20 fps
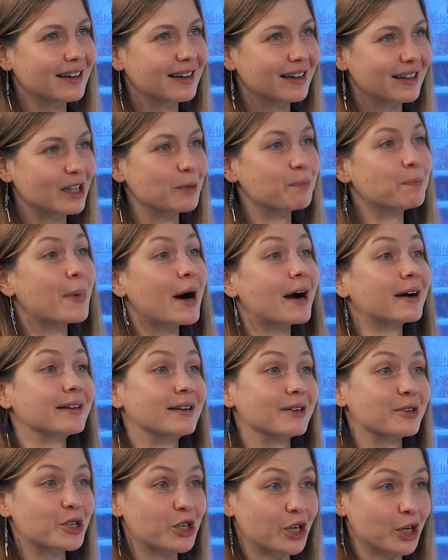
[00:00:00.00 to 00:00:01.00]
the
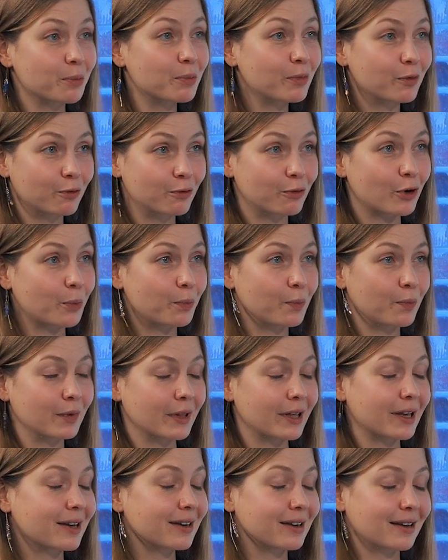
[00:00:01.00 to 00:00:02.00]
partnership for
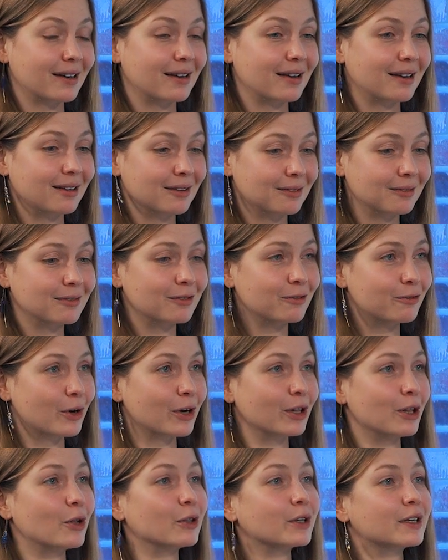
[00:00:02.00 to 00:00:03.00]

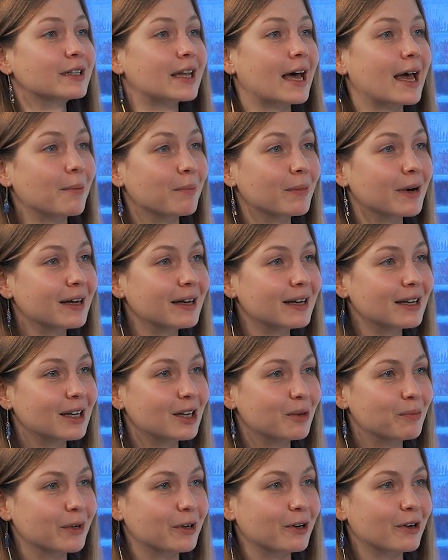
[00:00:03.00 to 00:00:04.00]
a long time,
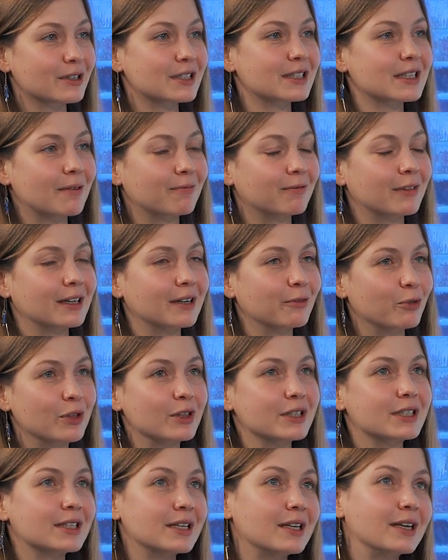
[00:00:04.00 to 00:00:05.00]
because someone
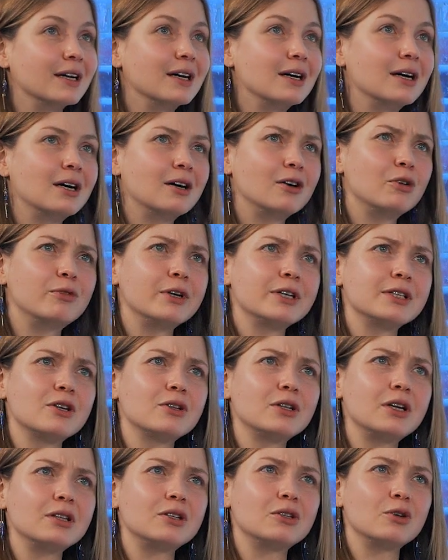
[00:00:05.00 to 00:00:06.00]
will see, there is
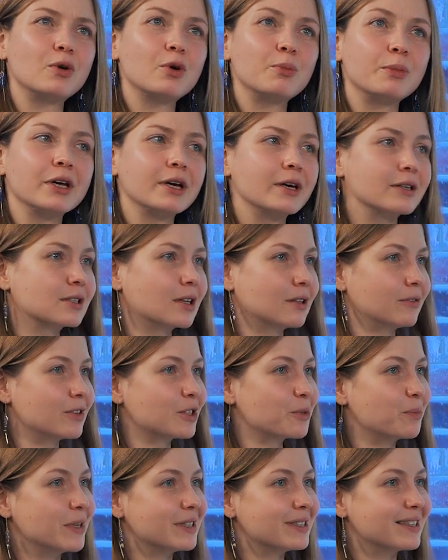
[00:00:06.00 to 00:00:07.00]
only 2 amigas on
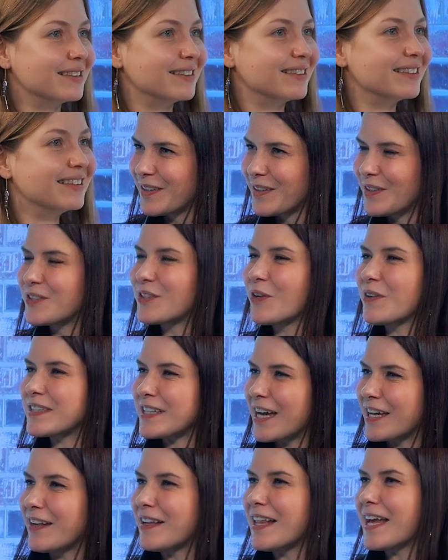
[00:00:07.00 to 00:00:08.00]
this meeting. So it's
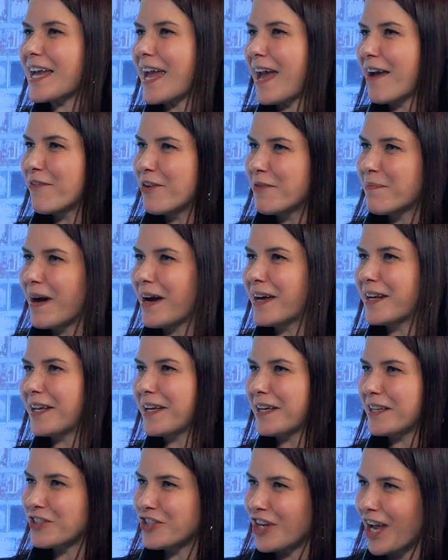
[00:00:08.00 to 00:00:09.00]
kind of like everybody
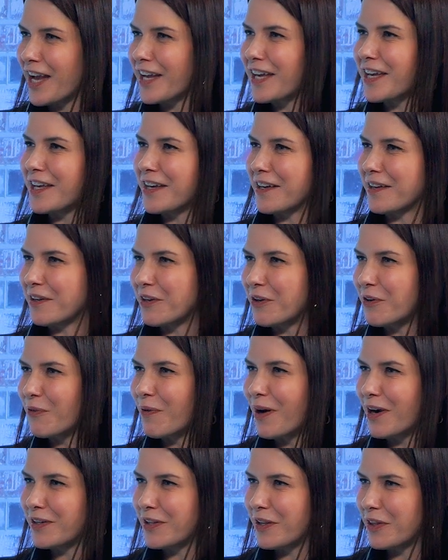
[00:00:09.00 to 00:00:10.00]
checking who
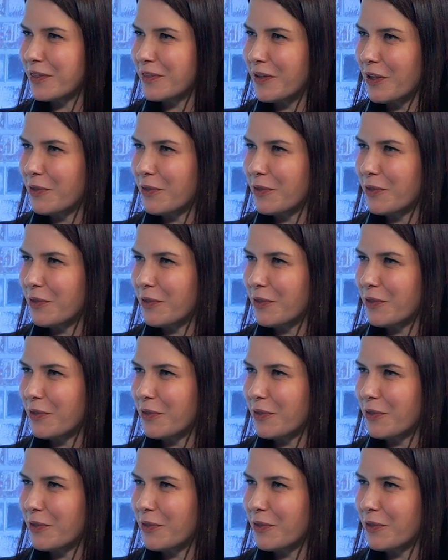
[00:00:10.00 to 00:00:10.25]
are the 3